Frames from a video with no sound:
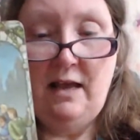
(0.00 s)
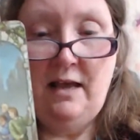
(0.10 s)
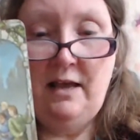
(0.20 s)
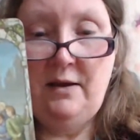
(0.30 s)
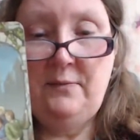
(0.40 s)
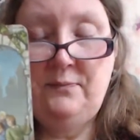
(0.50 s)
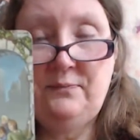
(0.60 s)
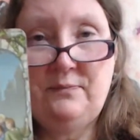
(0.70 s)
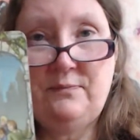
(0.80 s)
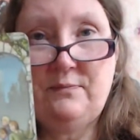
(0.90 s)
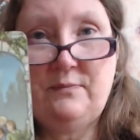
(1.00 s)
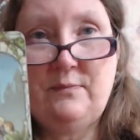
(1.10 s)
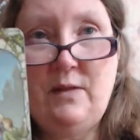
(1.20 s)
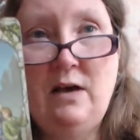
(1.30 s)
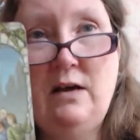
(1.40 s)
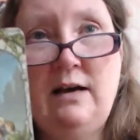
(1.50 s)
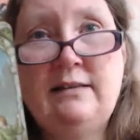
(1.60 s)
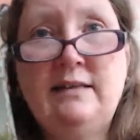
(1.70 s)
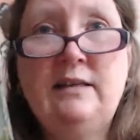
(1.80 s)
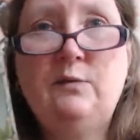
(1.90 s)
I
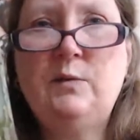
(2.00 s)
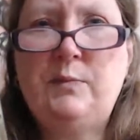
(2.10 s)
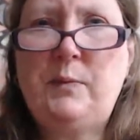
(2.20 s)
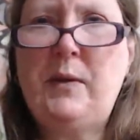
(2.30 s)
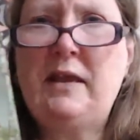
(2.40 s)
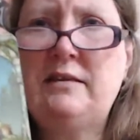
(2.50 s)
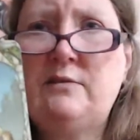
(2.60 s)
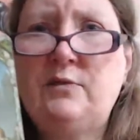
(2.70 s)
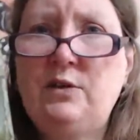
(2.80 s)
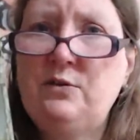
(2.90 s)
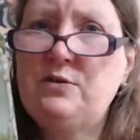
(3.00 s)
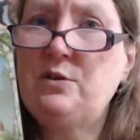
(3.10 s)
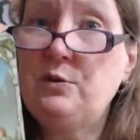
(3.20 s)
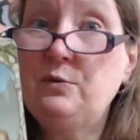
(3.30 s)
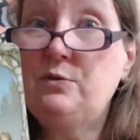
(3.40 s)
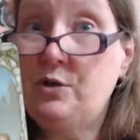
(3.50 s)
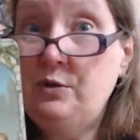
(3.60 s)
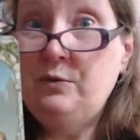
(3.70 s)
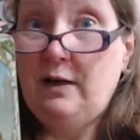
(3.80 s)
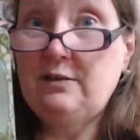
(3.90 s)
think it would be best for you
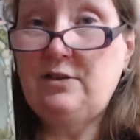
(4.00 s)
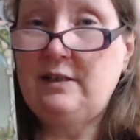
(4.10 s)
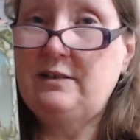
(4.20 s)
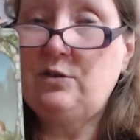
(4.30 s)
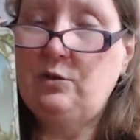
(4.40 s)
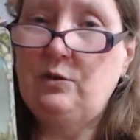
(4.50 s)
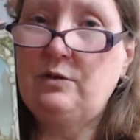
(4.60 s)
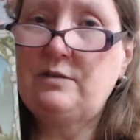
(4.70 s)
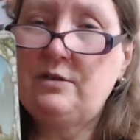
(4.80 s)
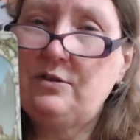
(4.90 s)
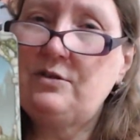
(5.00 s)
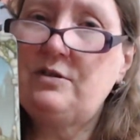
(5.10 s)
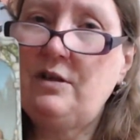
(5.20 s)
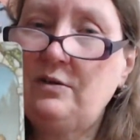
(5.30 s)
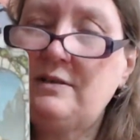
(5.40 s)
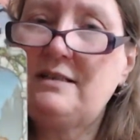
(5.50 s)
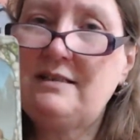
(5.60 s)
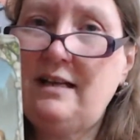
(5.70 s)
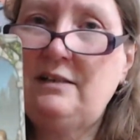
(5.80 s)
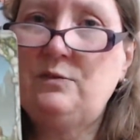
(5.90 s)
to actually talk, to just
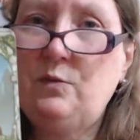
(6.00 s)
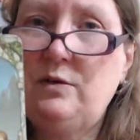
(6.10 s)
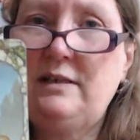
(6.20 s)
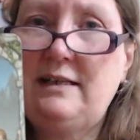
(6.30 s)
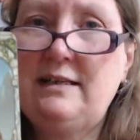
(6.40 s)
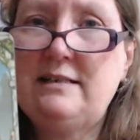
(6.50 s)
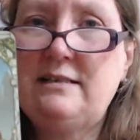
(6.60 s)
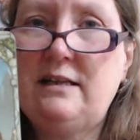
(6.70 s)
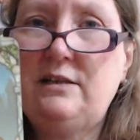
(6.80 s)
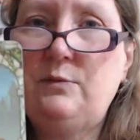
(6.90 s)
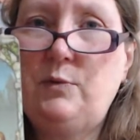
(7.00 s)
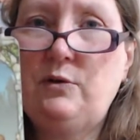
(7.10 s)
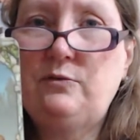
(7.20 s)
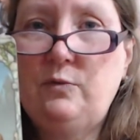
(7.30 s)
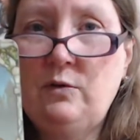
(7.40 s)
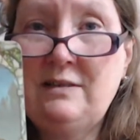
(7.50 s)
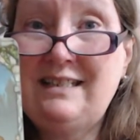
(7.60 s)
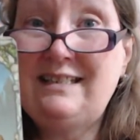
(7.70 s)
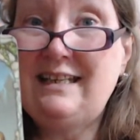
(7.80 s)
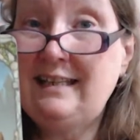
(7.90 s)
understand what it is that you both
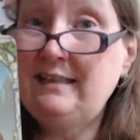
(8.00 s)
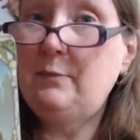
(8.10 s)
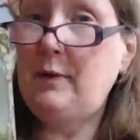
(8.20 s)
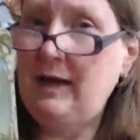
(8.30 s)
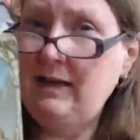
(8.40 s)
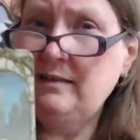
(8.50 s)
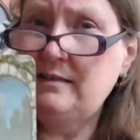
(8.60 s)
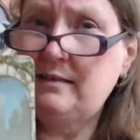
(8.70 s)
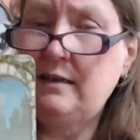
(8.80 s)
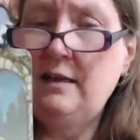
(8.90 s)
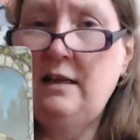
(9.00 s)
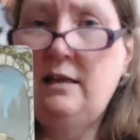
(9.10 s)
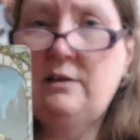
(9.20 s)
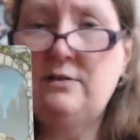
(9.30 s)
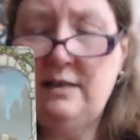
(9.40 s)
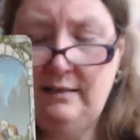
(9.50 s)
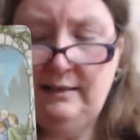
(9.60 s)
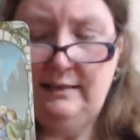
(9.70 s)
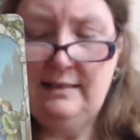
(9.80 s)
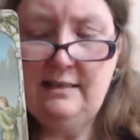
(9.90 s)
wanted in the past, because I
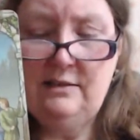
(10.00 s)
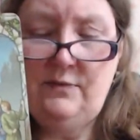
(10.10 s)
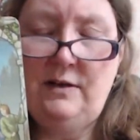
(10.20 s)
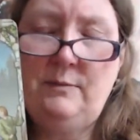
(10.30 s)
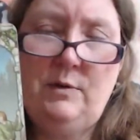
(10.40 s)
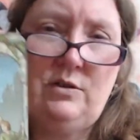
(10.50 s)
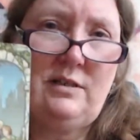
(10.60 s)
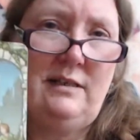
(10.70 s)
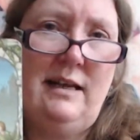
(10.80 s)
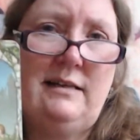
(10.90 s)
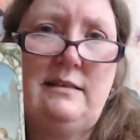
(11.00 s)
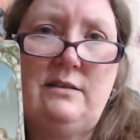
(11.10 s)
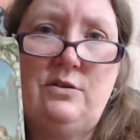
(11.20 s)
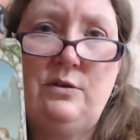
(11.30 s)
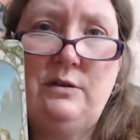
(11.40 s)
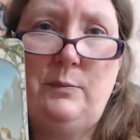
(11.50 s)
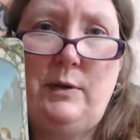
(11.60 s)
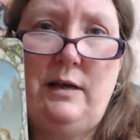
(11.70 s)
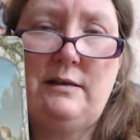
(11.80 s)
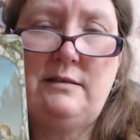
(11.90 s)
think this is very much connected to the
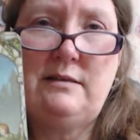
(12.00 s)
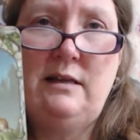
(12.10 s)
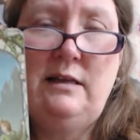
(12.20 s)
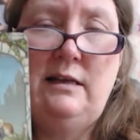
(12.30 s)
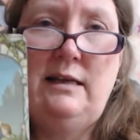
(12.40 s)
past.